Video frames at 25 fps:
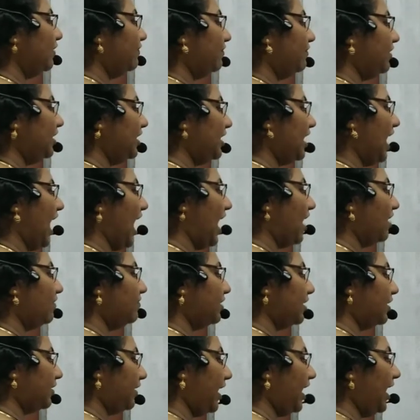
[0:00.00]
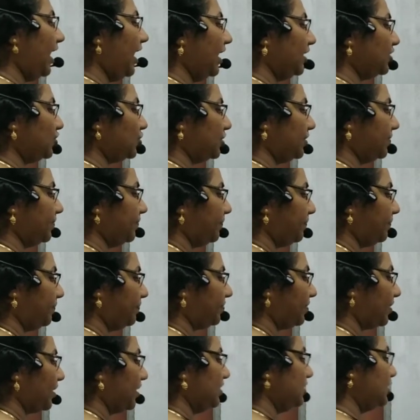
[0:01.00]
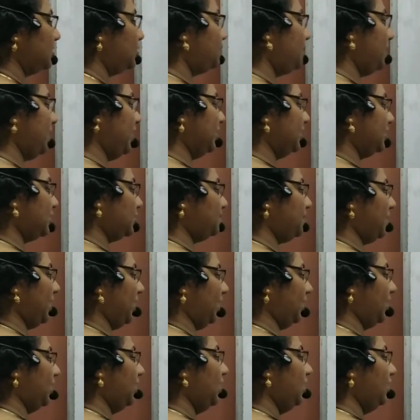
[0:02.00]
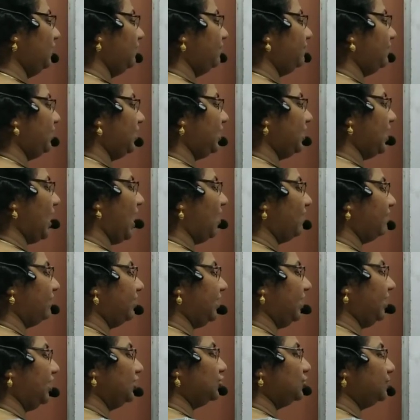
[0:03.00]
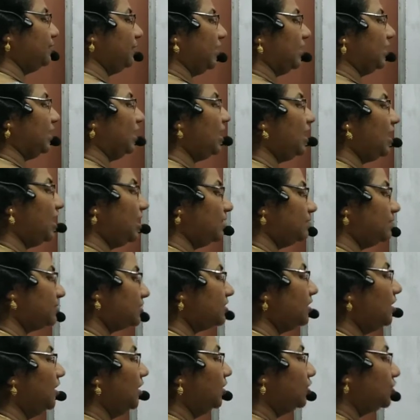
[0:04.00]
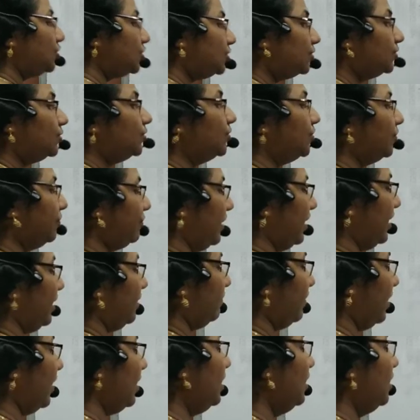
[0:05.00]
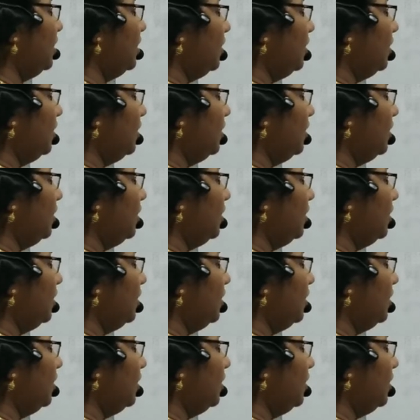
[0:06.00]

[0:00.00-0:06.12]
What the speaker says: V average, speed, V average becomes 2 V1,